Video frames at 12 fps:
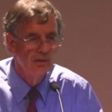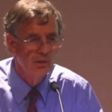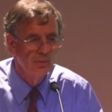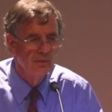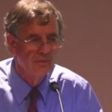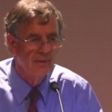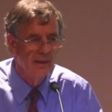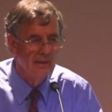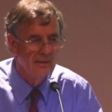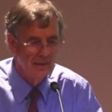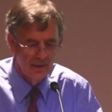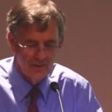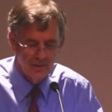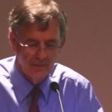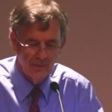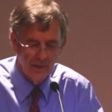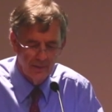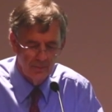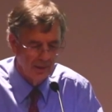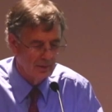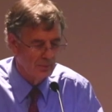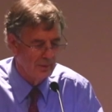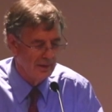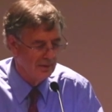to invade as
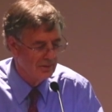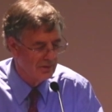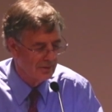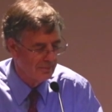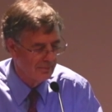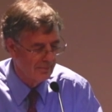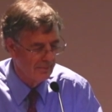environmental weeds.